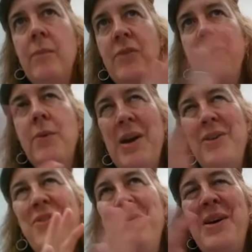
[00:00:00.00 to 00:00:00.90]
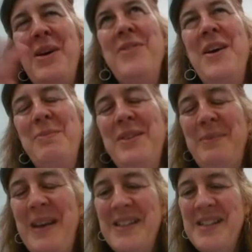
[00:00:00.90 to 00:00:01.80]
for both those
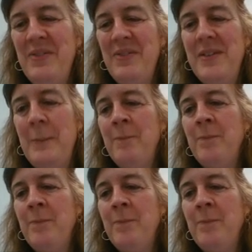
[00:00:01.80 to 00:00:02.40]
perspectives.